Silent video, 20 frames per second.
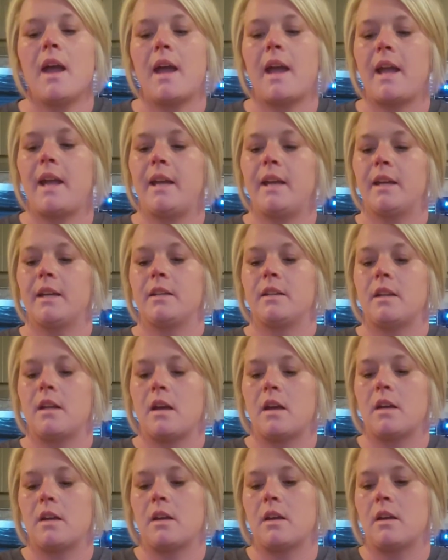And
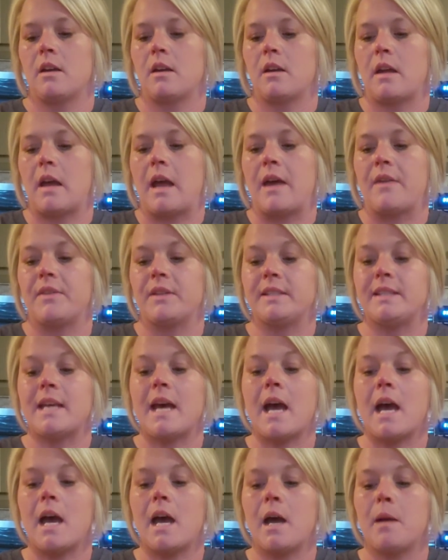at the
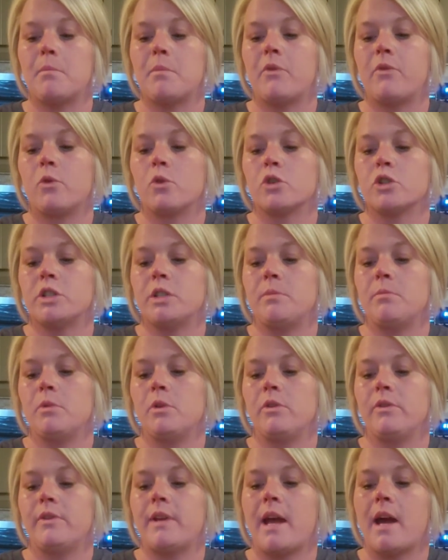time, before she
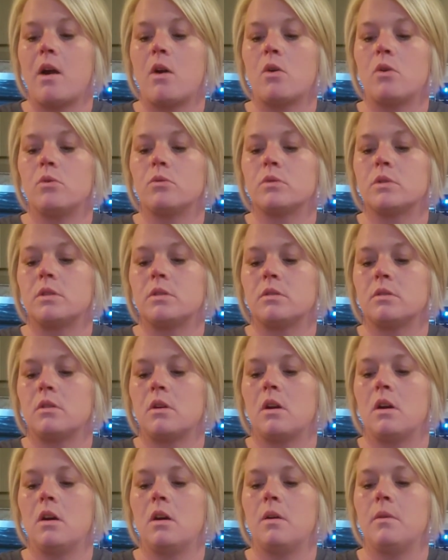moved out
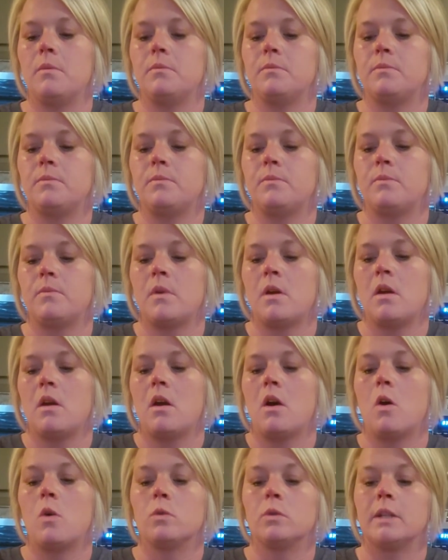on
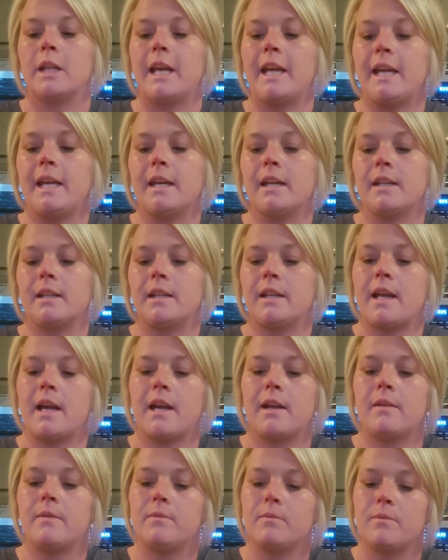land and
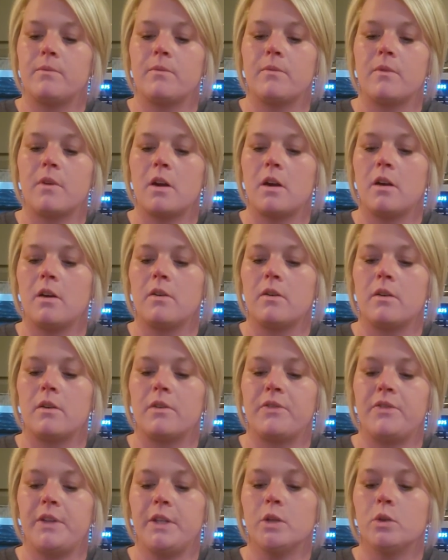had a
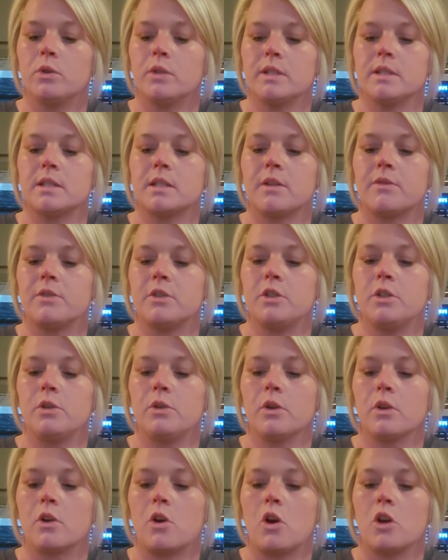field and stuff to do
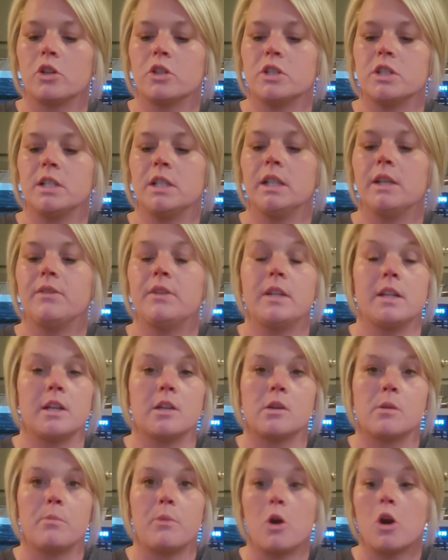her garden, she lived in
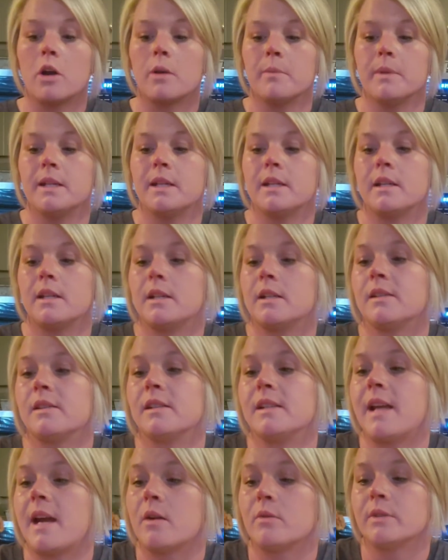an apartment in
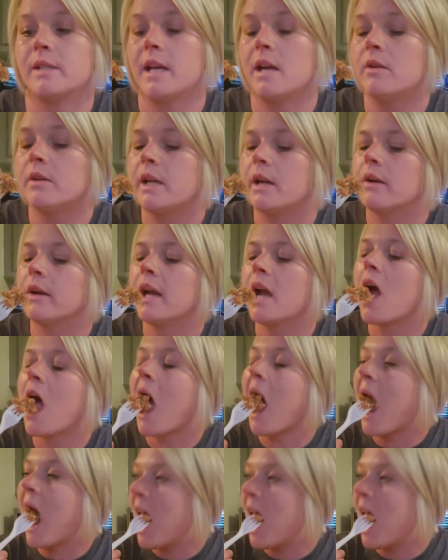the downtown area.